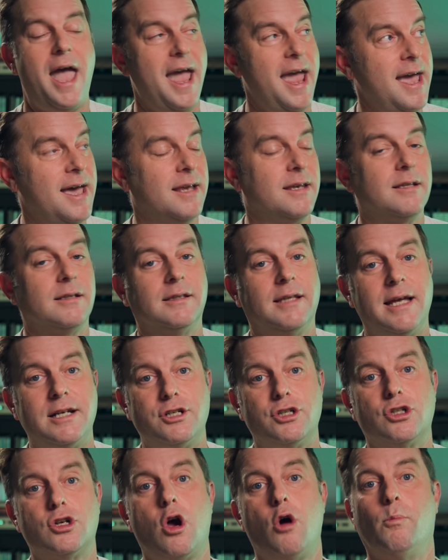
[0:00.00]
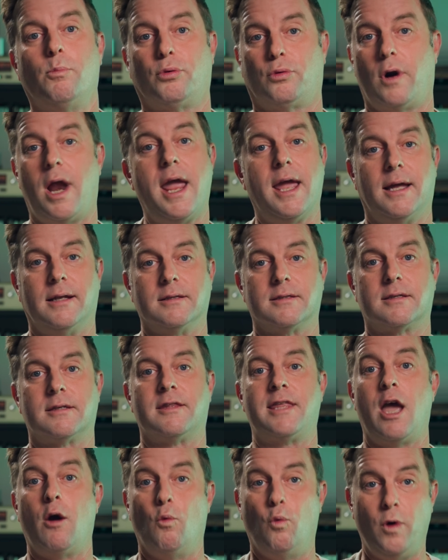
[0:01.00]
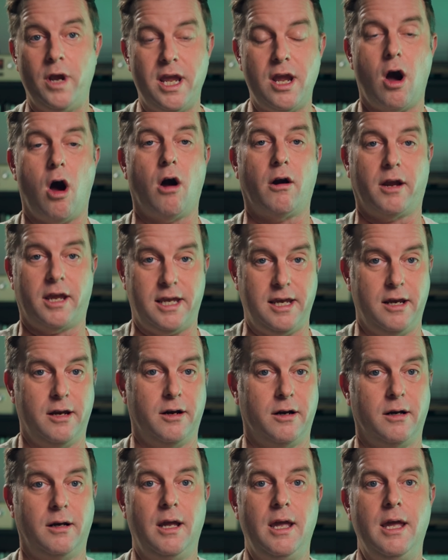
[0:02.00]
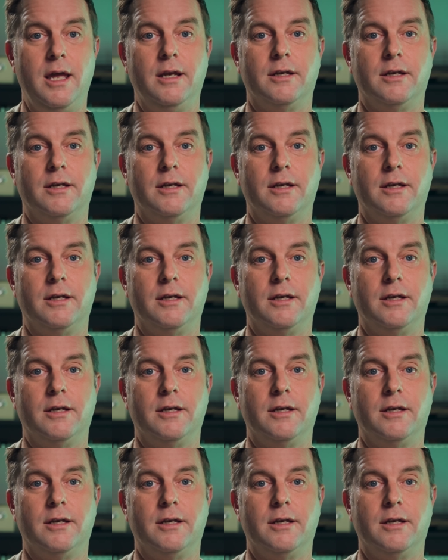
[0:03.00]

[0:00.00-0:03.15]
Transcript: and let's show brands that we are here